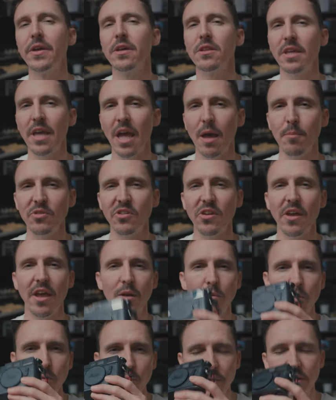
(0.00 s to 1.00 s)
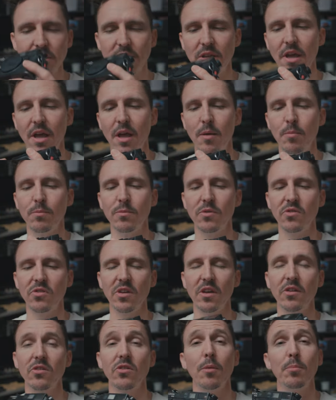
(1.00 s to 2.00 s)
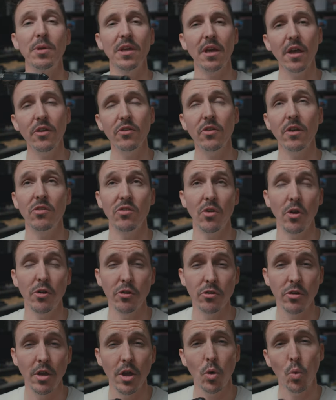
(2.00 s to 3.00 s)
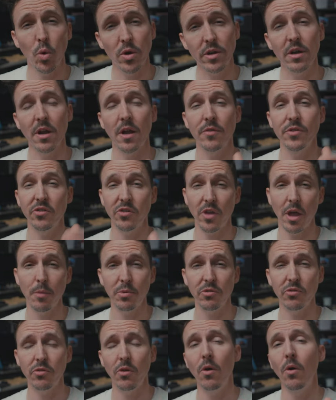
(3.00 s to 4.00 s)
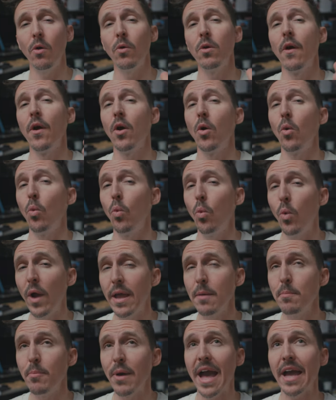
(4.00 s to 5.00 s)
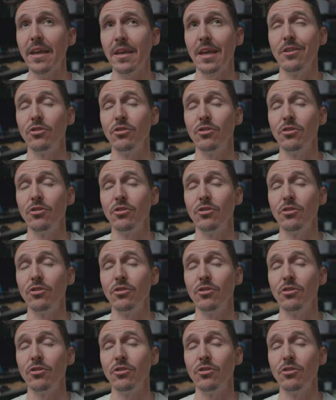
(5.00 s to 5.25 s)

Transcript: the M10 with the M6. And because I started working on this episode way back